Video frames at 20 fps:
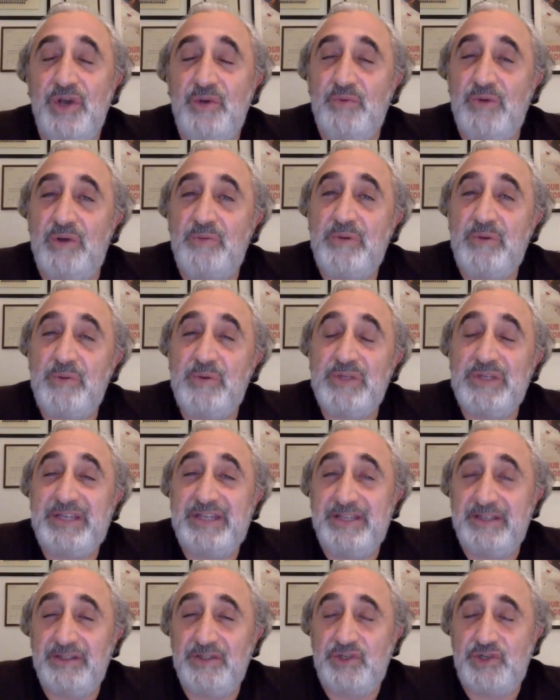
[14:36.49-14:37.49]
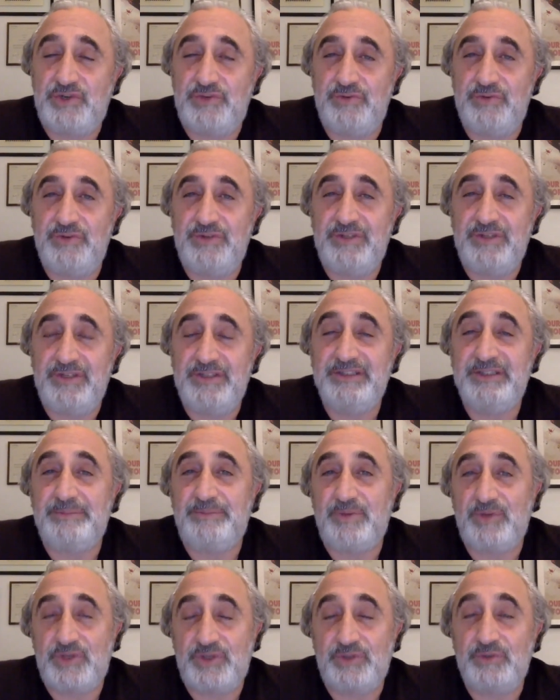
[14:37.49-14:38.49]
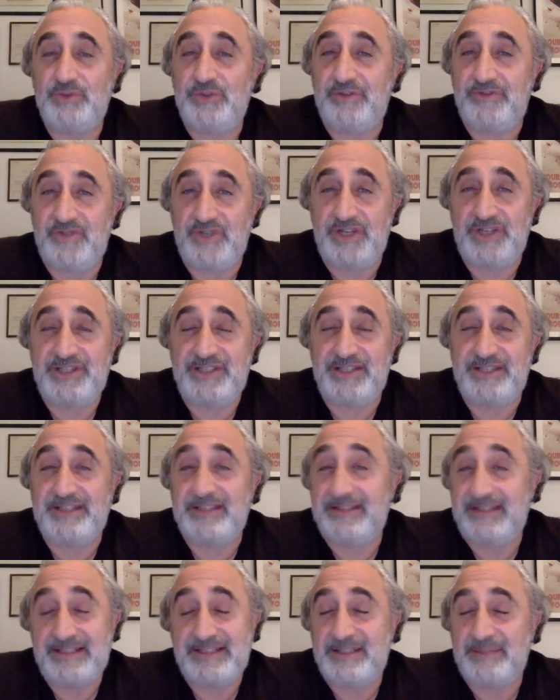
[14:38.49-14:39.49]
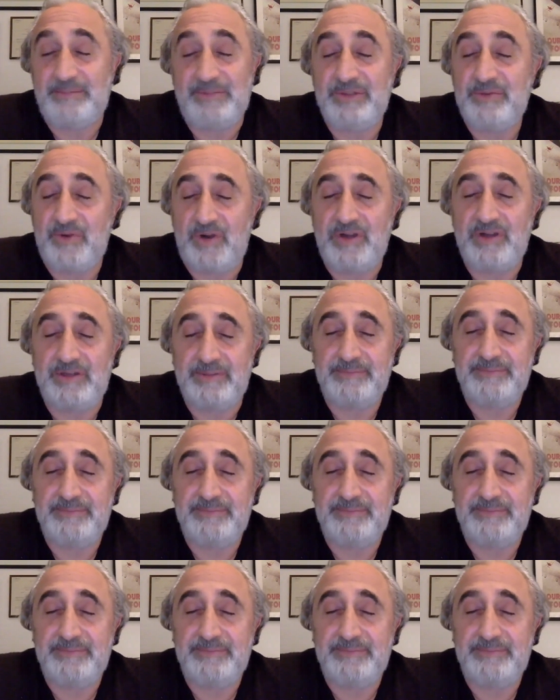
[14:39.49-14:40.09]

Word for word: well, we will kill truth in the pursuit of justice. And that's simply wrong.